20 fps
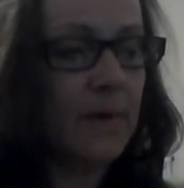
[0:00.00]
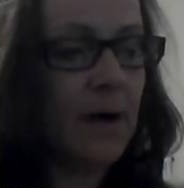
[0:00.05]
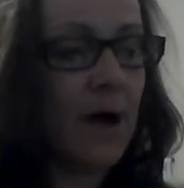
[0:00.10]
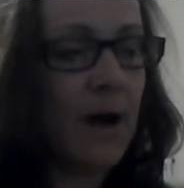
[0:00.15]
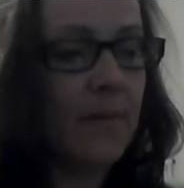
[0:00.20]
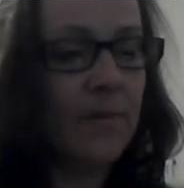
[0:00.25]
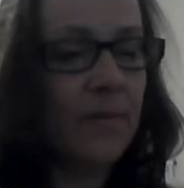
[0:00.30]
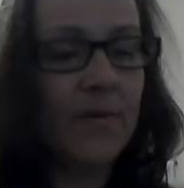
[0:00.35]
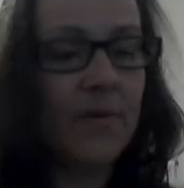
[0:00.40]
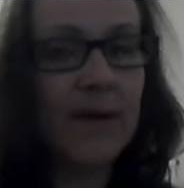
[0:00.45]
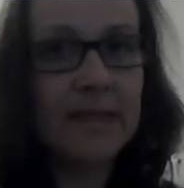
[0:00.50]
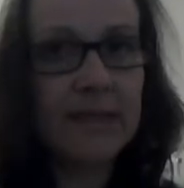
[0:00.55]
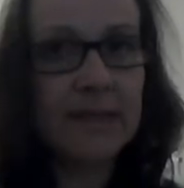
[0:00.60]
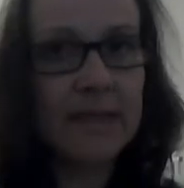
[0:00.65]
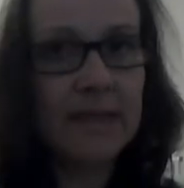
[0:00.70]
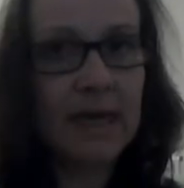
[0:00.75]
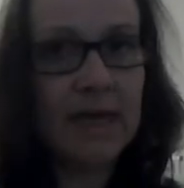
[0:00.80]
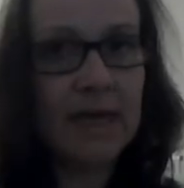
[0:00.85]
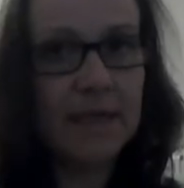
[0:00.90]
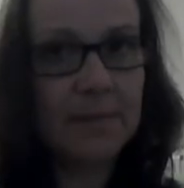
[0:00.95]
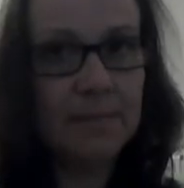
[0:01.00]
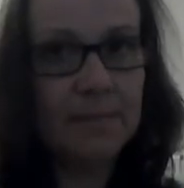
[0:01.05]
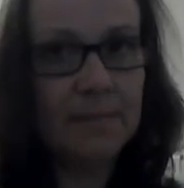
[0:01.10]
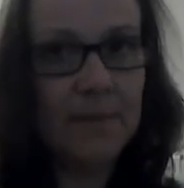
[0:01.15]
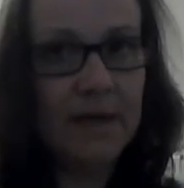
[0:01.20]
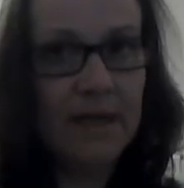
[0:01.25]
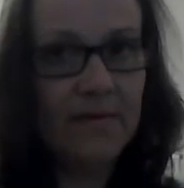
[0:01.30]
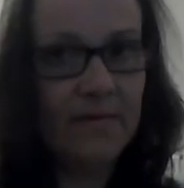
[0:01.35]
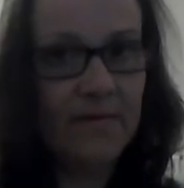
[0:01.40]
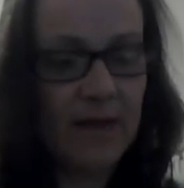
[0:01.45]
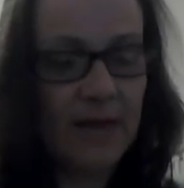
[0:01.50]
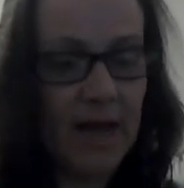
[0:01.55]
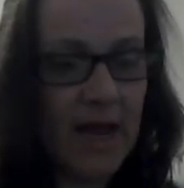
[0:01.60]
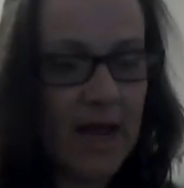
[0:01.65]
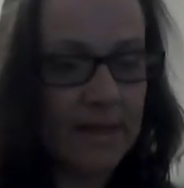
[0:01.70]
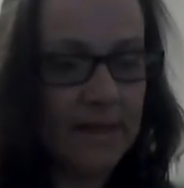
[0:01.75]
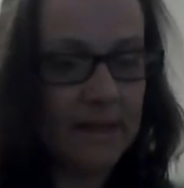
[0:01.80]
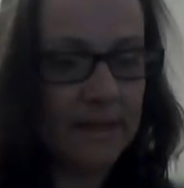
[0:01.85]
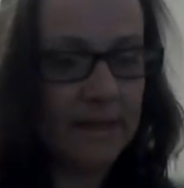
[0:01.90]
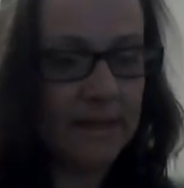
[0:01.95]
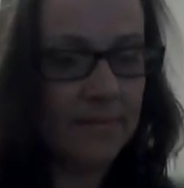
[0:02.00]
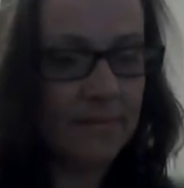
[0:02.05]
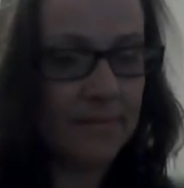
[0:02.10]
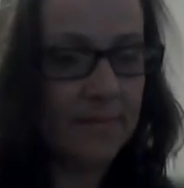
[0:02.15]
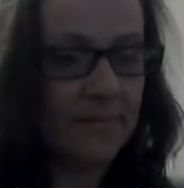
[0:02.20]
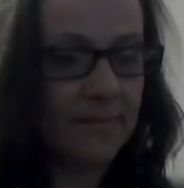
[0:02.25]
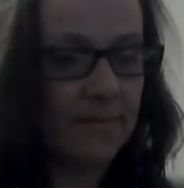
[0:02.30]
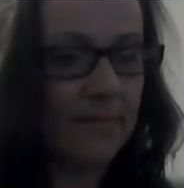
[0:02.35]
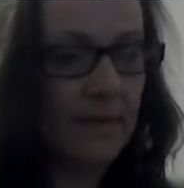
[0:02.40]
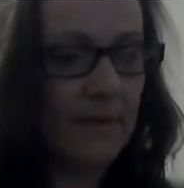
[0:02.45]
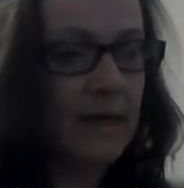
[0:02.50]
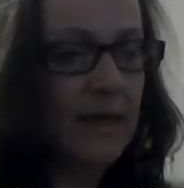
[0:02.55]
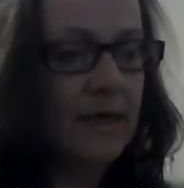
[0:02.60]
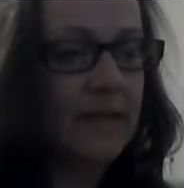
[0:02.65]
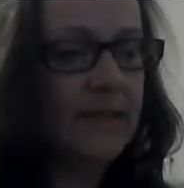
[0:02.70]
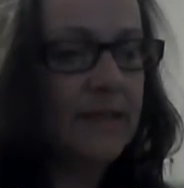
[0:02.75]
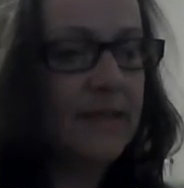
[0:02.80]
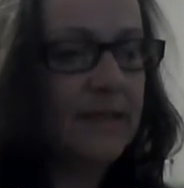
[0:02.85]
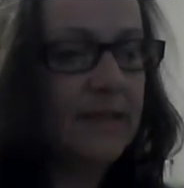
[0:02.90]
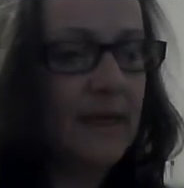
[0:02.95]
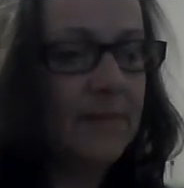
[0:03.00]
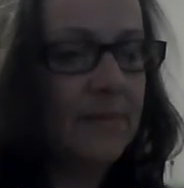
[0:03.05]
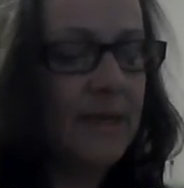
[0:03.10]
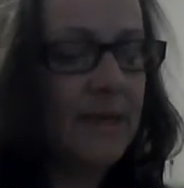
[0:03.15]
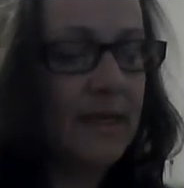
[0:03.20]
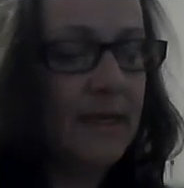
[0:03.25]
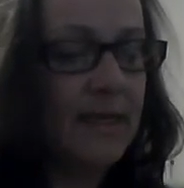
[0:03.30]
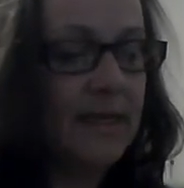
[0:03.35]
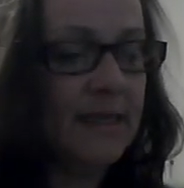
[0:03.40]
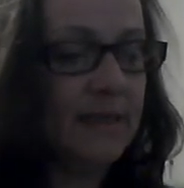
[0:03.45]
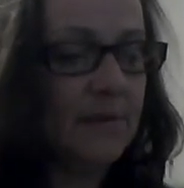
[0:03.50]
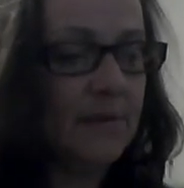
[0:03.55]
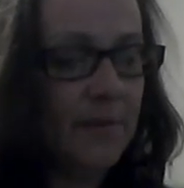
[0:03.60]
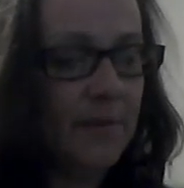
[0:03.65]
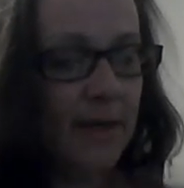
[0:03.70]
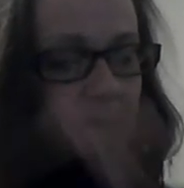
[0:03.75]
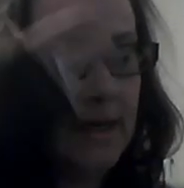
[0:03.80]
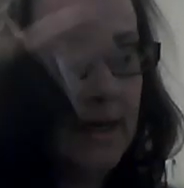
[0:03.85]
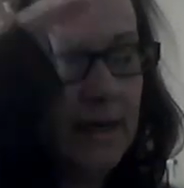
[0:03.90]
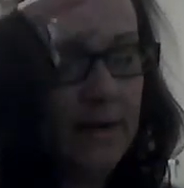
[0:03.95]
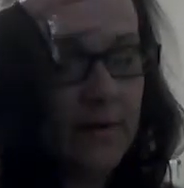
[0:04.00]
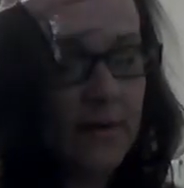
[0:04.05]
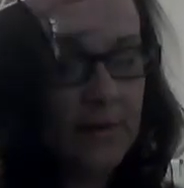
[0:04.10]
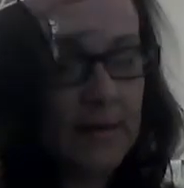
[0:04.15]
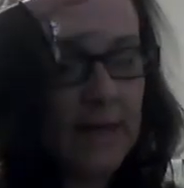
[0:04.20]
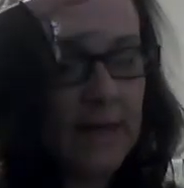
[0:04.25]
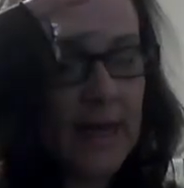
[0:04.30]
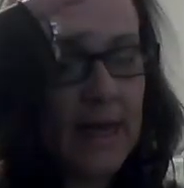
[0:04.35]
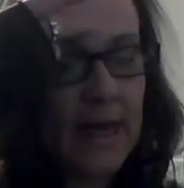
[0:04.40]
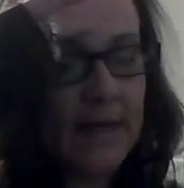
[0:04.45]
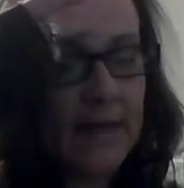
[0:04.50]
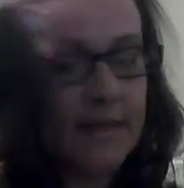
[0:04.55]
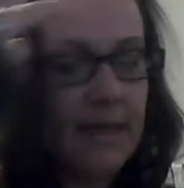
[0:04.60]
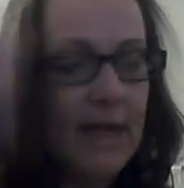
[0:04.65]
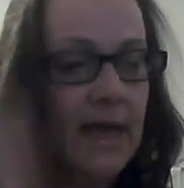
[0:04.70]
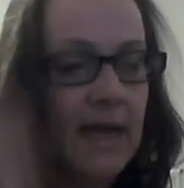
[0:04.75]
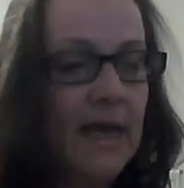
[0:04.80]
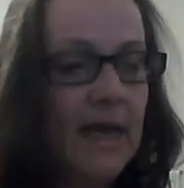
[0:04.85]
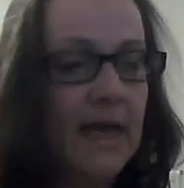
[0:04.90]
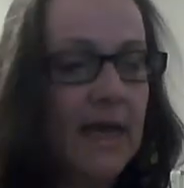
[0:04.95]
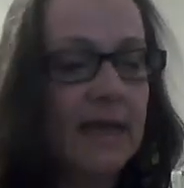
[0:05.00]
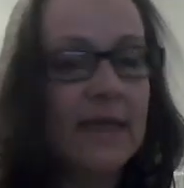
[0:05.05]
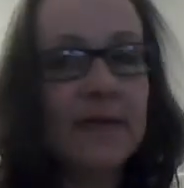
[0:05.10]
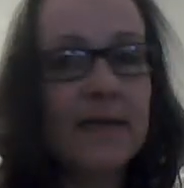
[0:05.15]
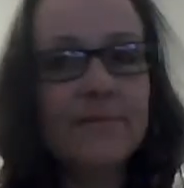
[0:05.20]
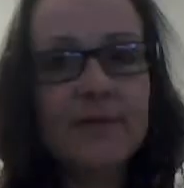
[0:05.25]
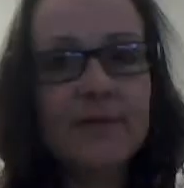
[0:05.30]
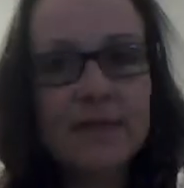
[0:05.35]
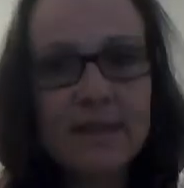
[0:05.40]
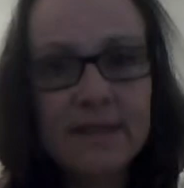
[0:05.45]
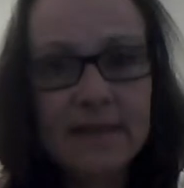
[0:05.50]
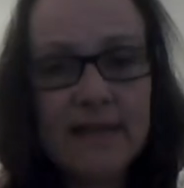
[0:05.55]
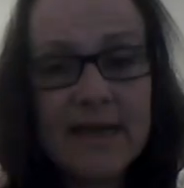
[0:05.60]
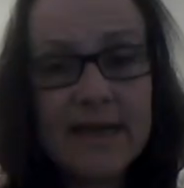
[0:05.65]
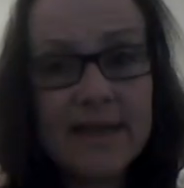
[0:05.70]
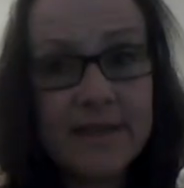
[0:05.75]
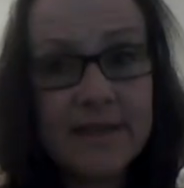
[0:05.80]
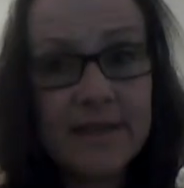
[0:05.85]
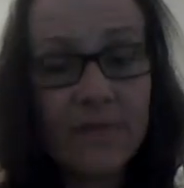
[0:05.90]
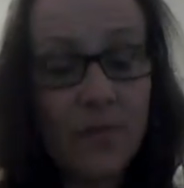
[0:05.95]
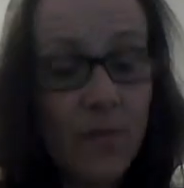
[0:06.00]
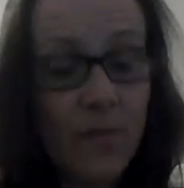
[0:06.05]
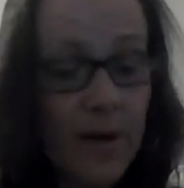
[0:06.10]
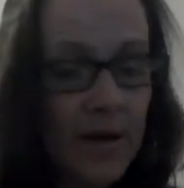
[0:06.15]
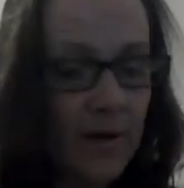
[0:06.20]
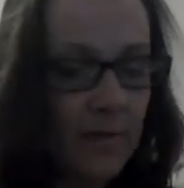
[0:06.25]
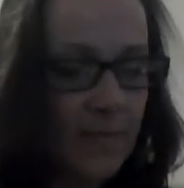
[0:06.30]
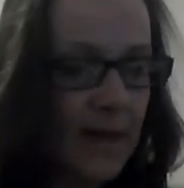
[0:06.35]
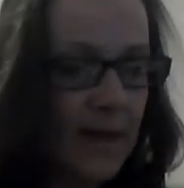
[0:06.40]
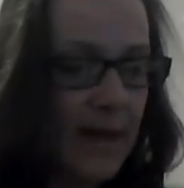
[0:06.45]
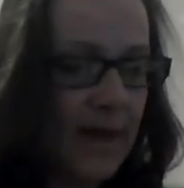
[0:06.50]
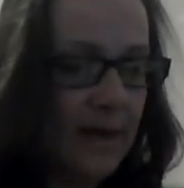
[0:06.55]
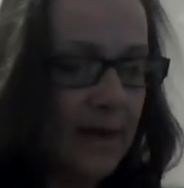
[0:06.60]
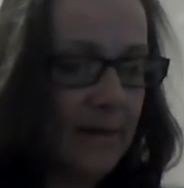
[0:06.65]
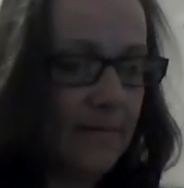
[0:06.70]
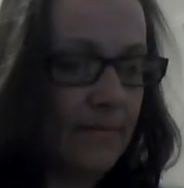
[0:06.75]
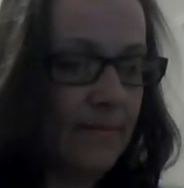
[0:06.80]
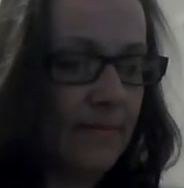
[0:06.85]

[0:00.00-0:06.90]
operates at B flat, stimulates the pineal gland, and gives a sense of well-being.